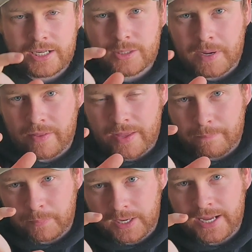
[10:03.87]
It's about
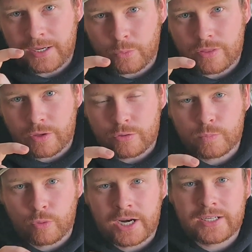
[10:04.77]
then playing with those
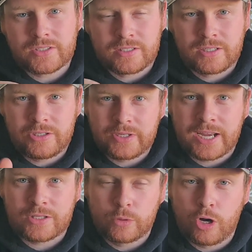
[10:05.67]
brakes until you
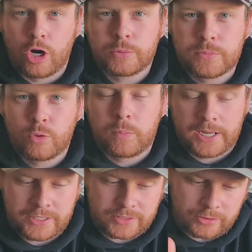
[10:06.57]
get to an optimal
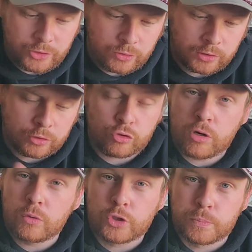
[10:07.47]
place that you can
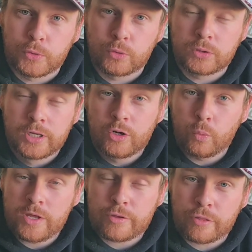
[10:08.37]
control the spool
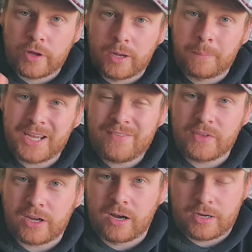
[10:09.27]
with your thumb in
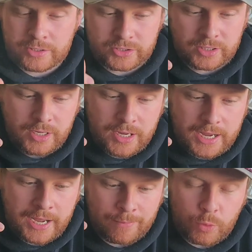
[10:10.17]
the cast
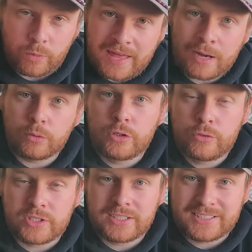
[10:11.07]
without
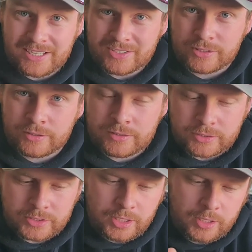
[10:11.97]
losing
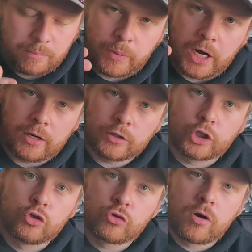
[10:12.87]
distance, but
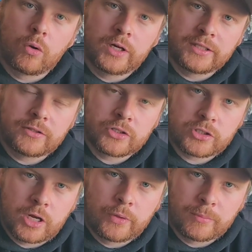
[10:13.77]
controlling the
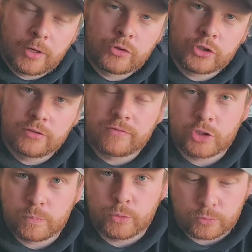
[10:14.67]
slowing motion of the
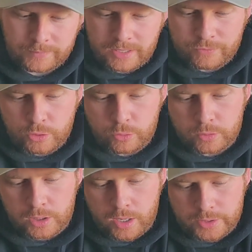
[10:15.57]
spool. If you
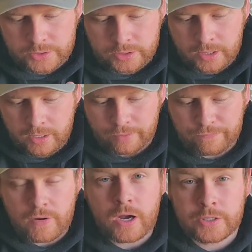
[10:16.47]
cast a
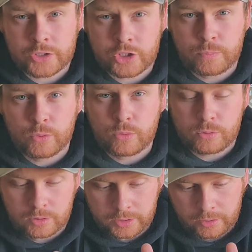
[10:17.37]
fast
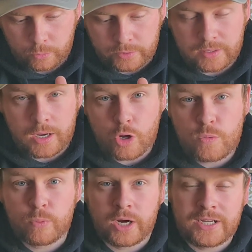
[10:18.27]
spool with
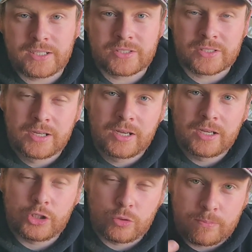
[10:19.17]
low breaks,
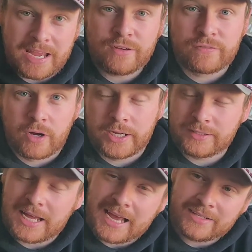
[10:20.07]
you may
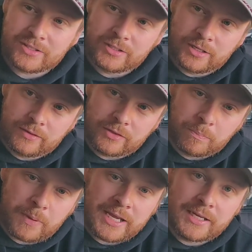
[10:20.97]
find that as the
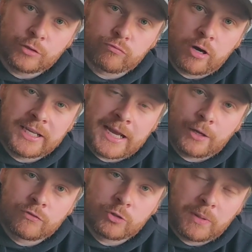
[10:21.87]
bait is running
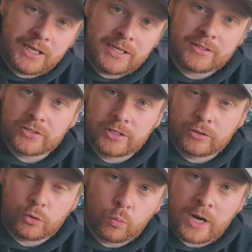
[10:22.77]
out of speed, as
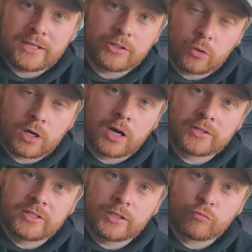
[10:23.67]
the weight that you're
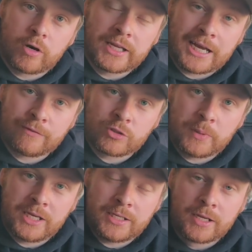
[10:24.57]
casting is running out of
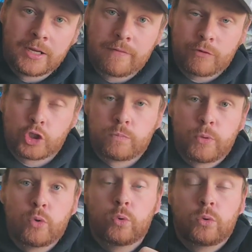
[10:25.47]
speed, the
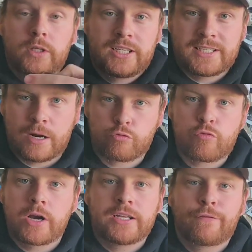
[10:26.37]
spool is now
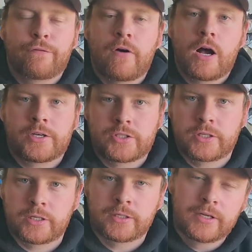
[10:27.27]
running
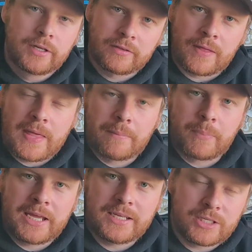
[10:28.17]
faster than that
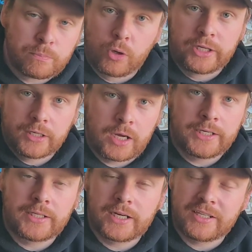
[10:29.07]
bait is pulling
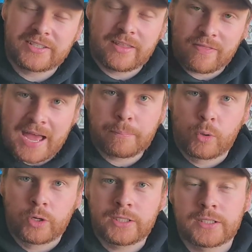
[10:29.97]
line. And it's at that
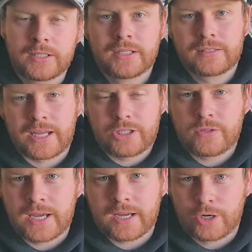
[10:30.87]
point that
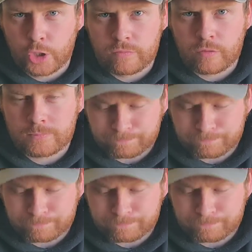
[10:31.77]
you get an overrun.